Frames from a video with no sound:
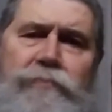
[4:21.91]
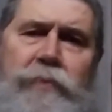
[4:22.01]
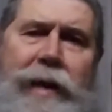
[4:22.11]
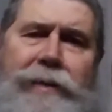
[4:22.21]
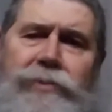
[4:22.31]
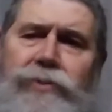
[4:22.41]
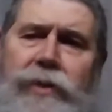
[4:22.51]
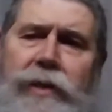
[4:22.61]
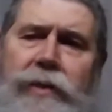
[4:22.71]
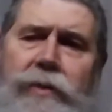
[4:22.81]

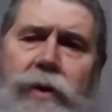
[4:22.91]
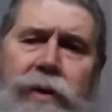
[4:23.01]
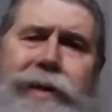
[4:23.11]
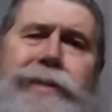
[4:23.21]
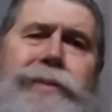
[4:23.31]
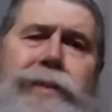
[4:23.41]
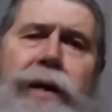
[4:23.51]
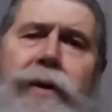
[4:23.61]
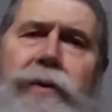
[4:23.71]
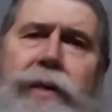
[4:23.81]

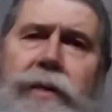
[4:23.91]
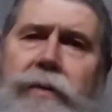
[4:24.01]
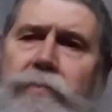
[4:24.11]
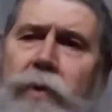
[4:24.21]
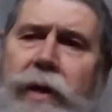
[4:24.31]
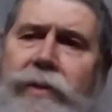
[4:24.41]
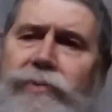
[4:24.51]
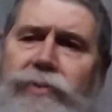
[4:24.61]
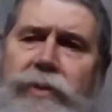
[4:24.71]
Arkansas at a place,